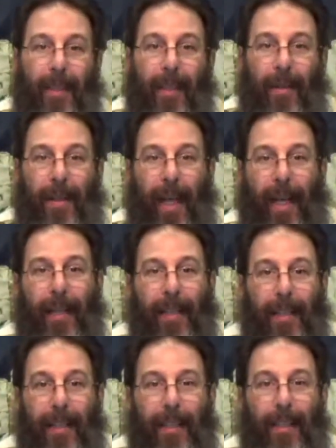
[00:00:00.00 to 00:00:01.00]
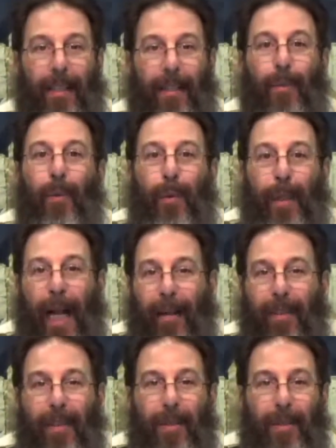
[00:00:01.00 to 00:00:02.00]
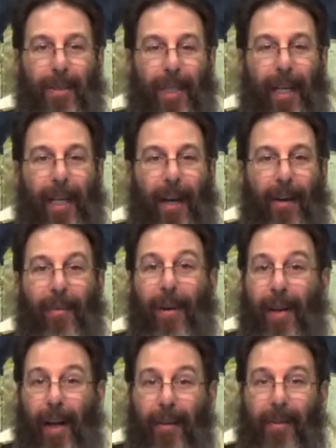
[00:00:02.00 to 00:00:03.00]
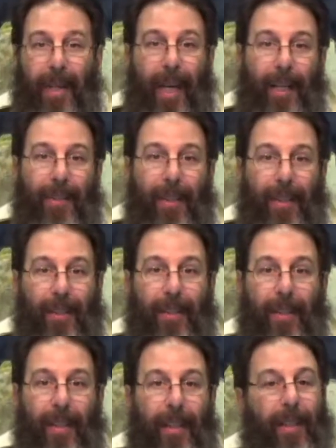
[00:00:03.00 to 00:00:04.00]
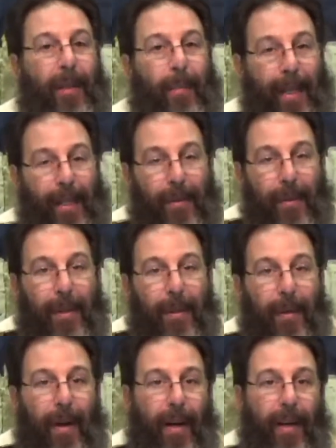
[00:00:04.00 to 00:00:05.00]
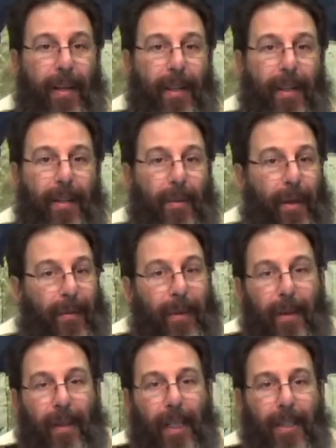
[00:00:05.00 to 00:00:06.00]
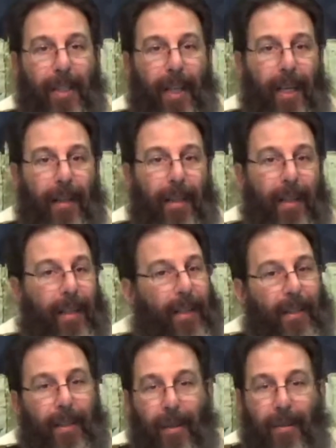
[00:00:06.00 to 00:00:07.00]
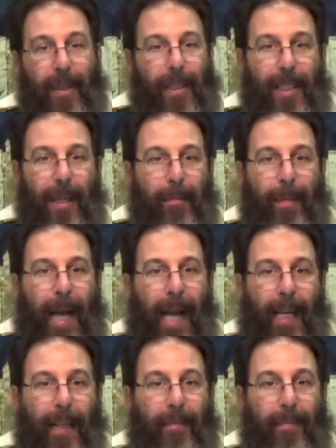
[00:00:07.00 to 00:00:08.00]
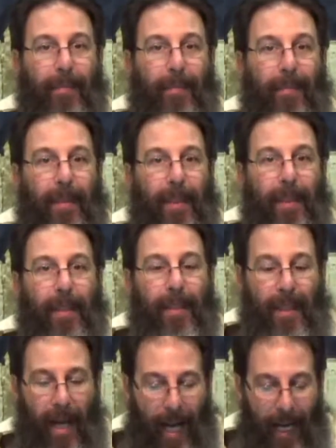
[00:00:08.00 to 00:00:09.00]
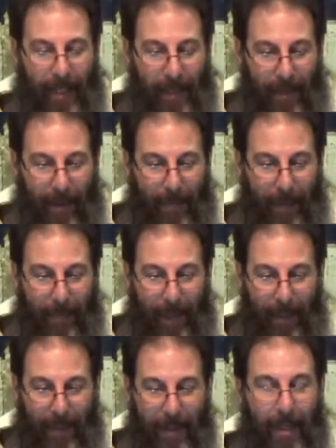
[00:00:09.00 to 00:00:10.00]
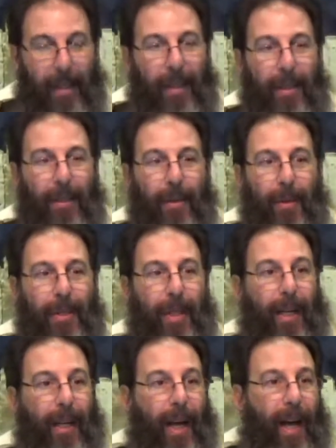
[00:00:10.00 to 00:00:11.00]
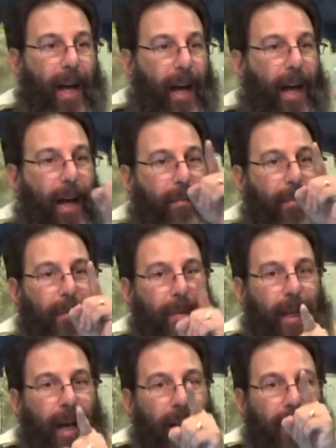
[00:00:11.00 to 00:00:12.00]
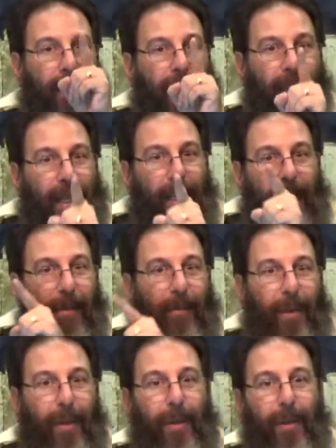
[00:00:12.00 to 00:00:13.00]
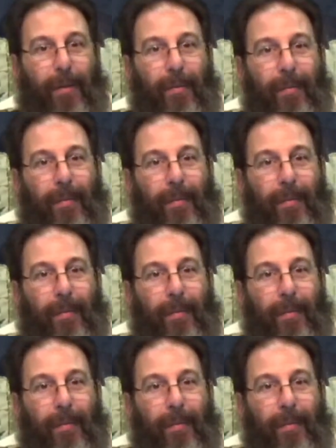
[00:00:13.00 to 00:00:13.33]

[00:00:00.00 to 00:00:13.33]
Okay, what we have to do is take care of our congregations, the place where you are, wherever you're listening. Don't just sit back, tithe and offering, because Yeshua said, I'm not going to give you,